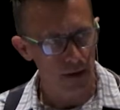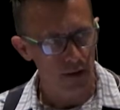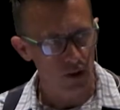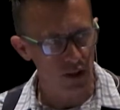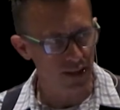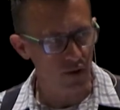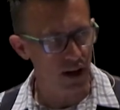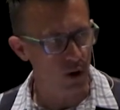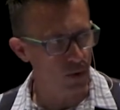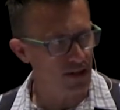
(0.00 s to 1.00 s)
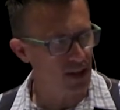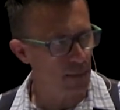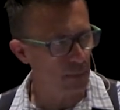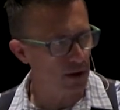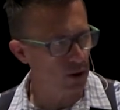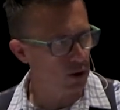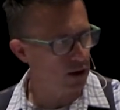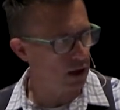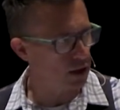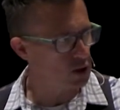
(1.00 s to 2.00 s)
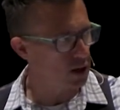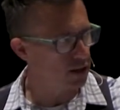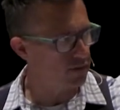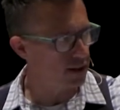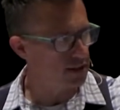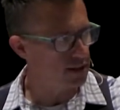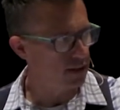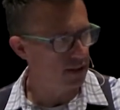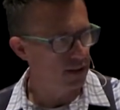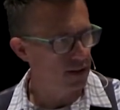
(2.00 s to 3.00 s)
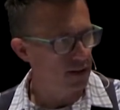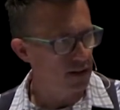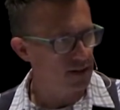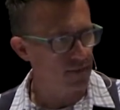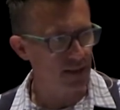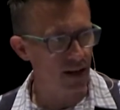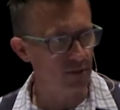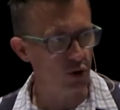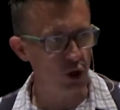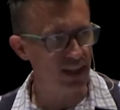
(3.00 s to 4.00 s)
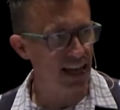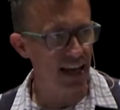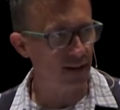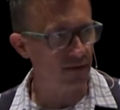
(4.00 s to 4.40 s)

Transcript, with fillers: You guys ever hit a reset button on an electronic device? Sometimes you just can't